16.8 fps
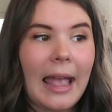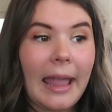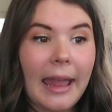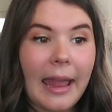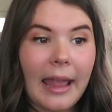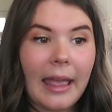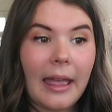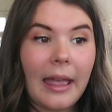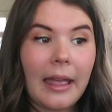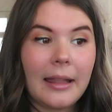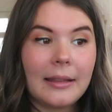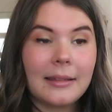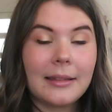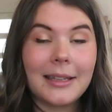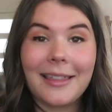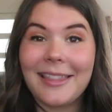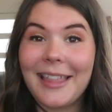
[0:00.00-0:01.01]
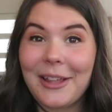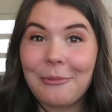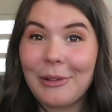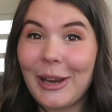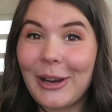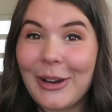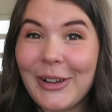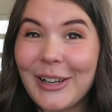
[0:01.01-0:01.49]
And then
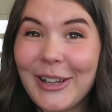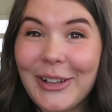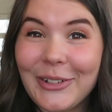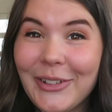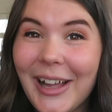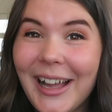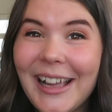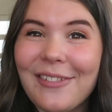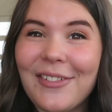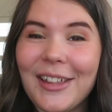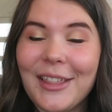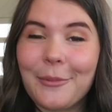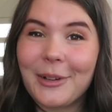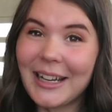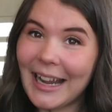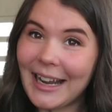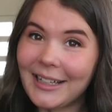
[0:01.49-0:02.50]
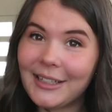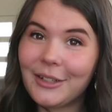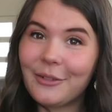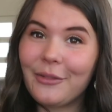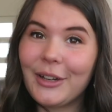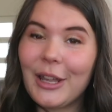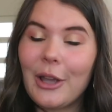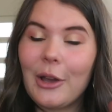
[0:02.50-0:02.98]
we are gonna go live and then we're gonna edit a
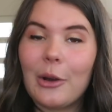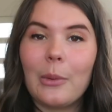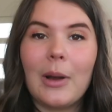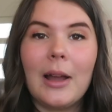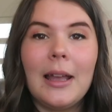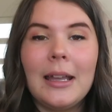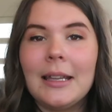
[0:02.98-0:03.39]
video.